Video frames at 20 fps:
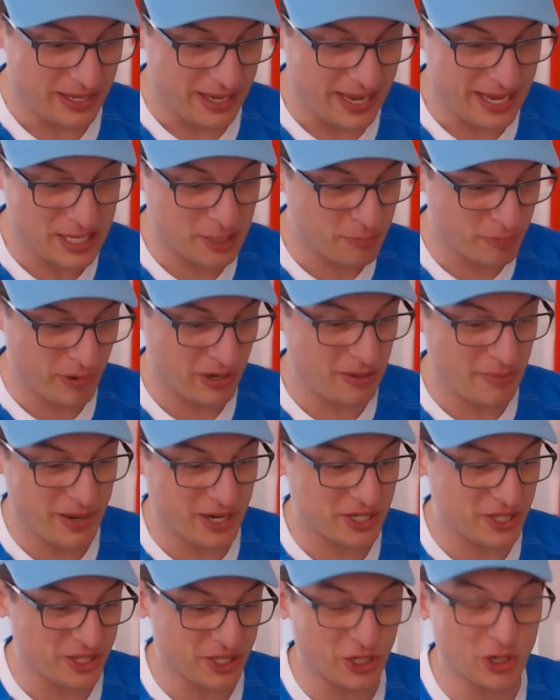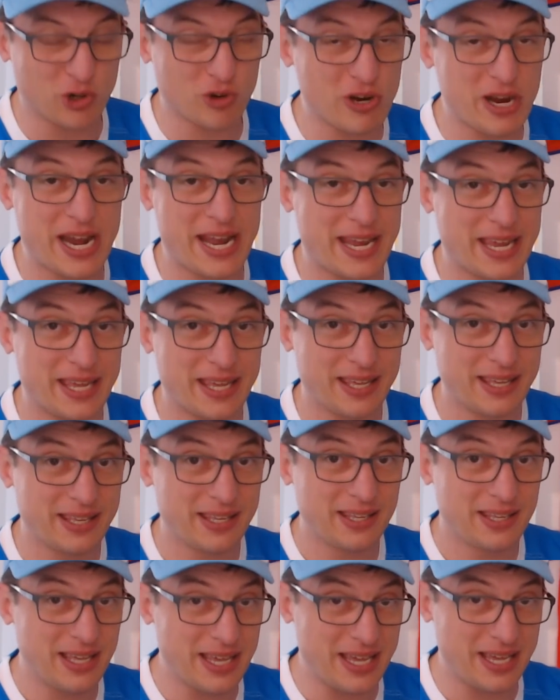He's pretty much the grey
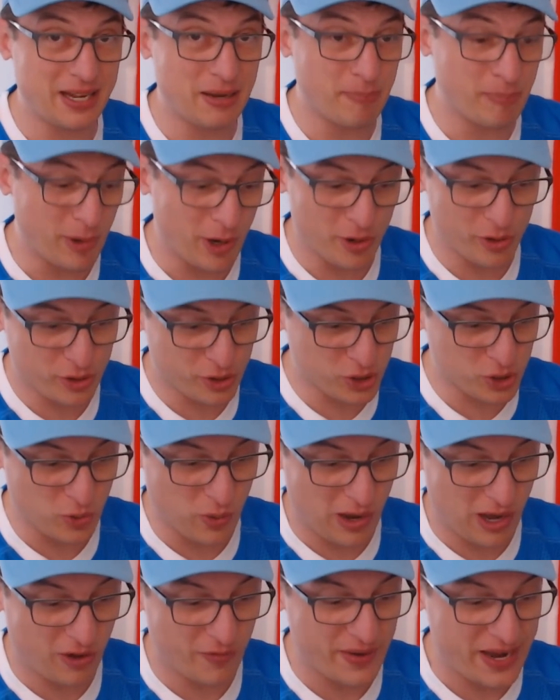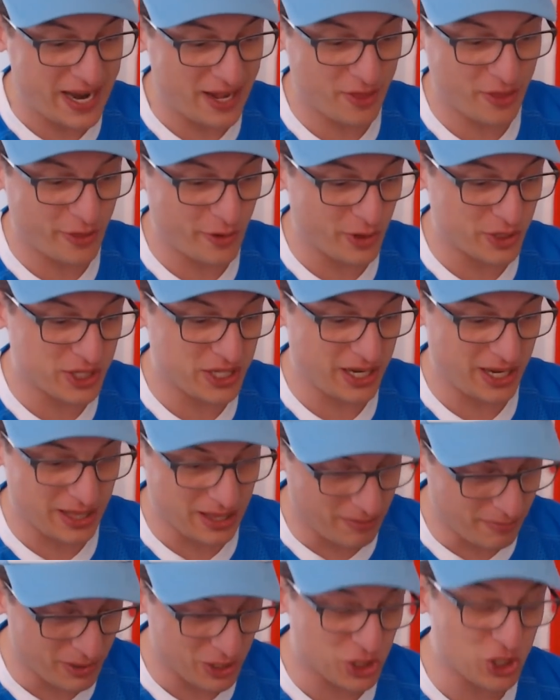in both twelve and thirteen.
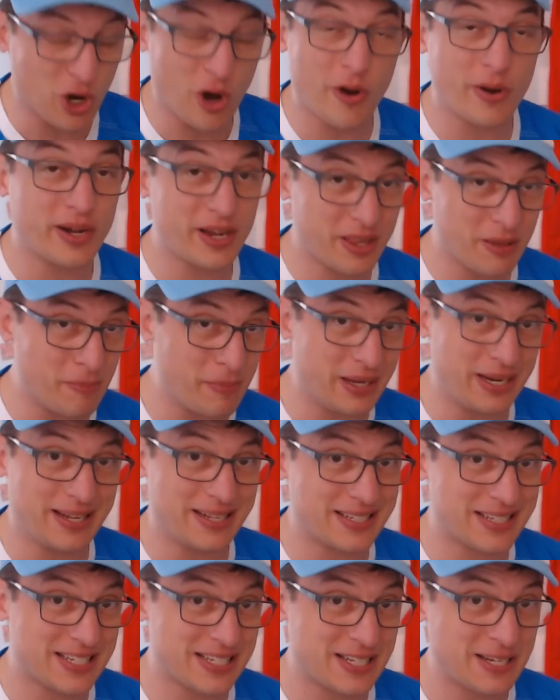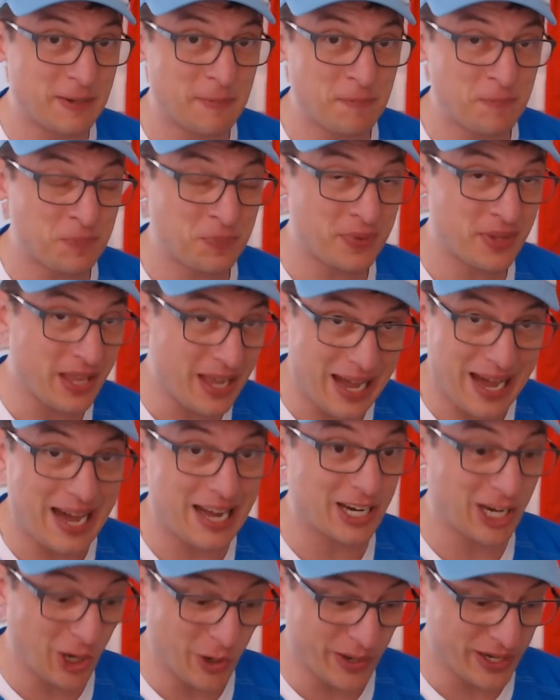The majority of the minutes are
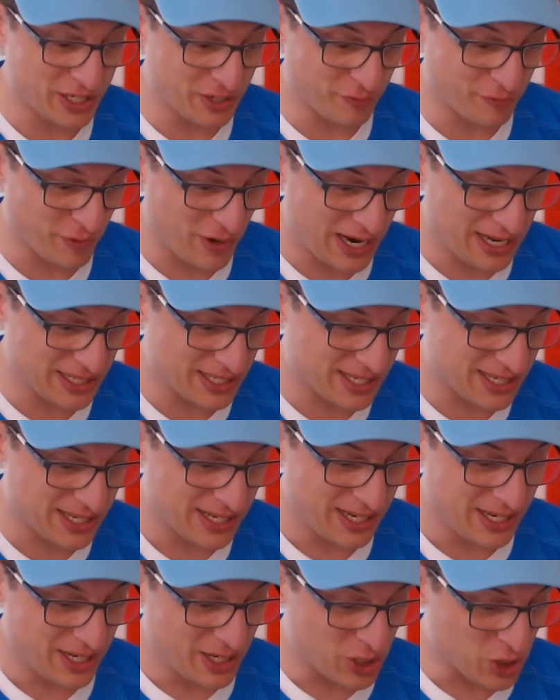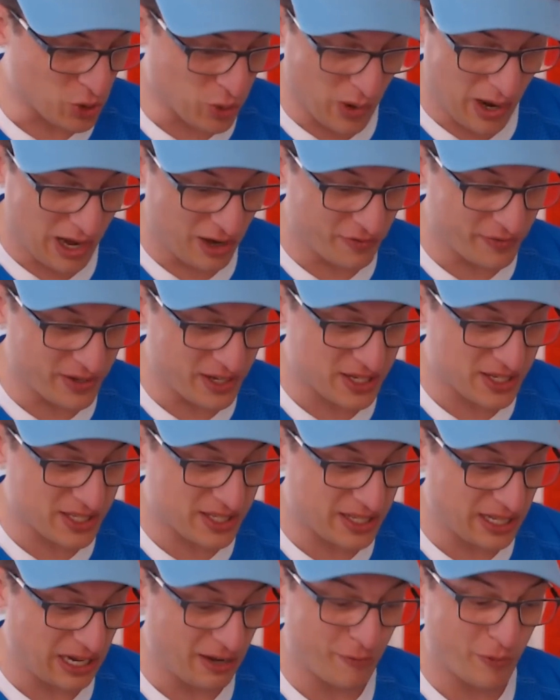going to France. twelve is
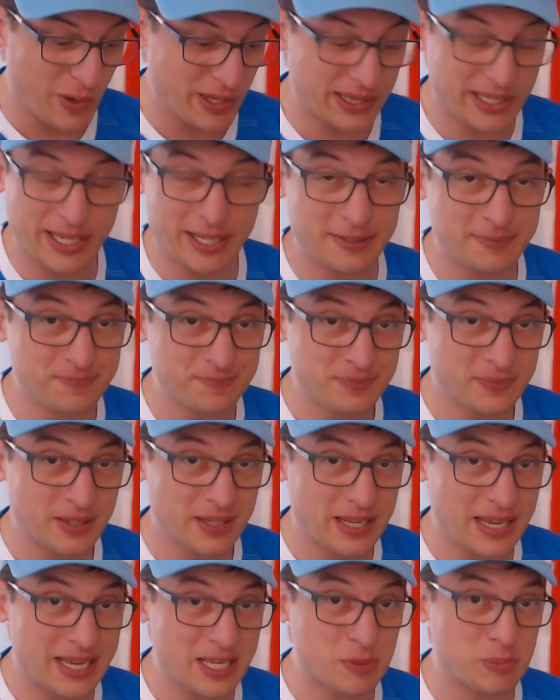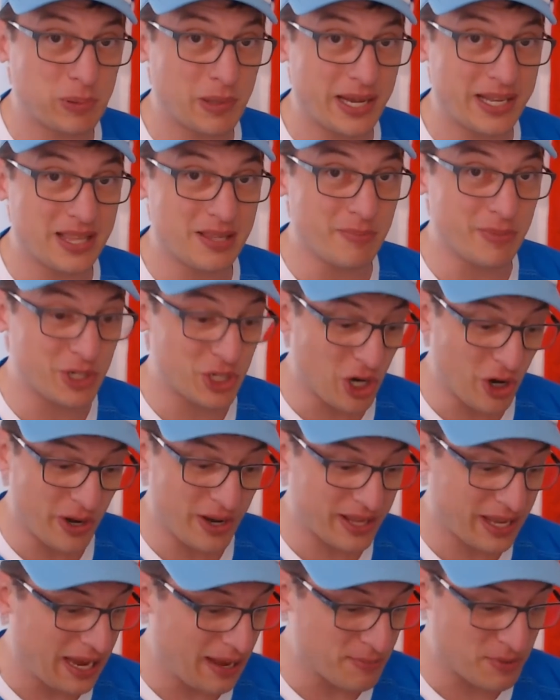De La Fuente. He's played the majority
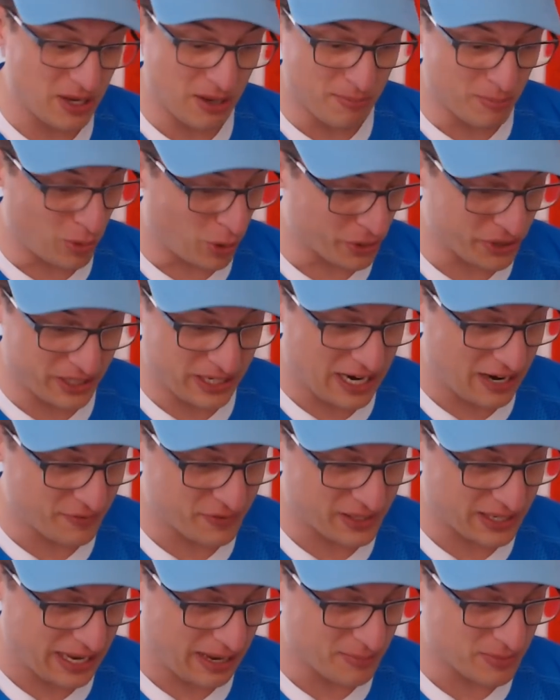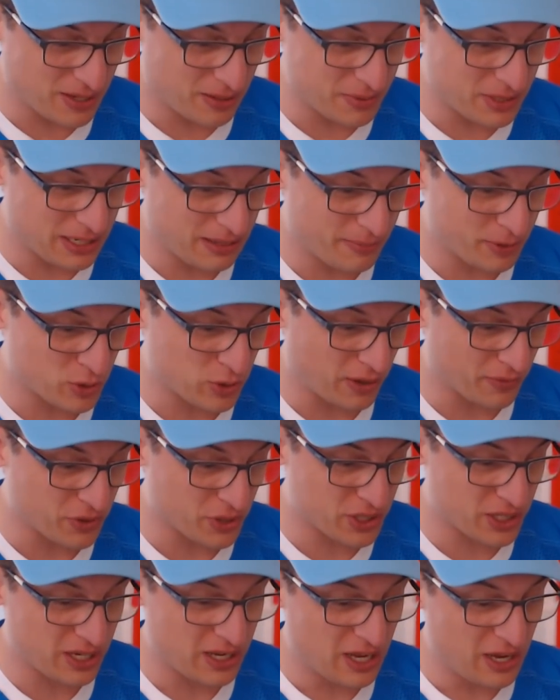of the game time, more than half of the game time in the number twelve
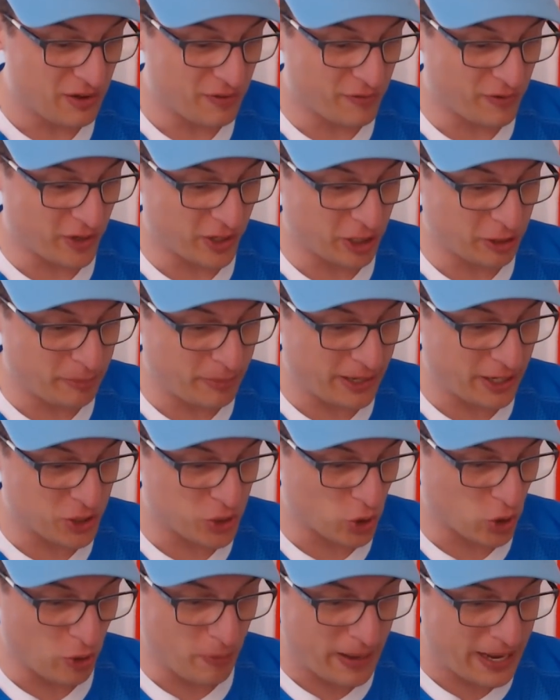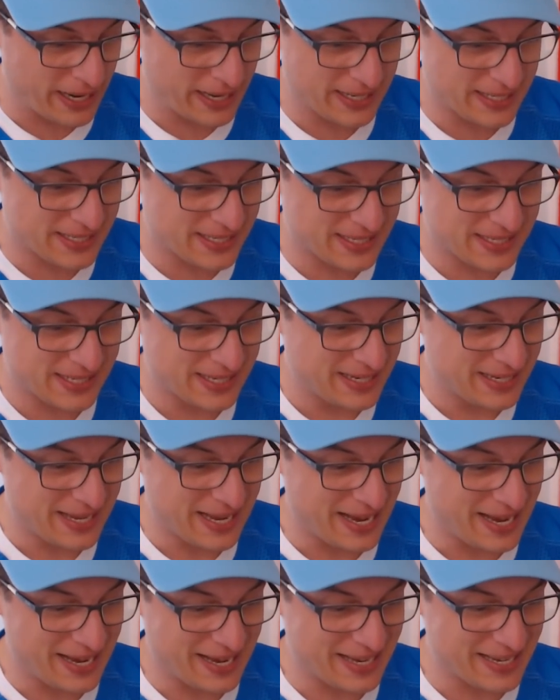jersey, followed by Chocobares,
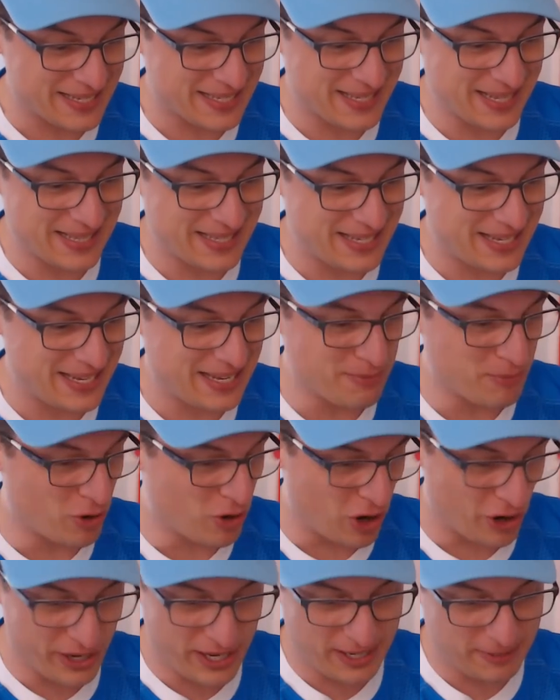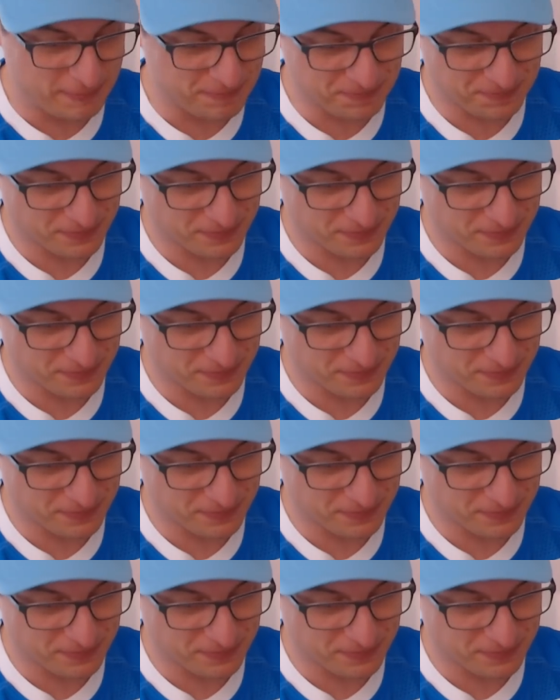uh, Cinti Moroni.